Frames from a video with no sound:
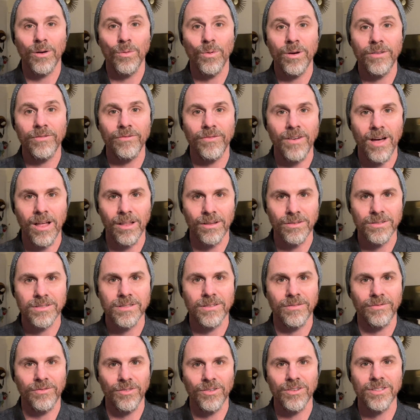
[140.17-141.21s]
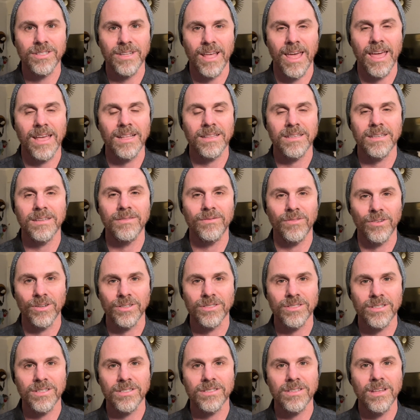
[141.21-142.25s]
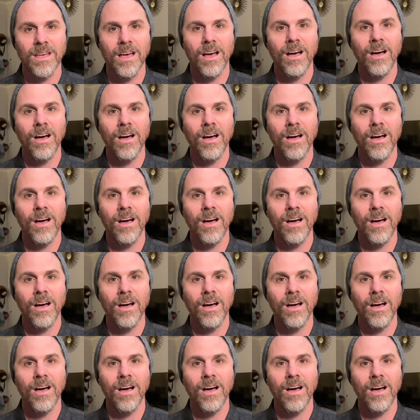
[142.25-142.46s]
what follows, the first 18 verses,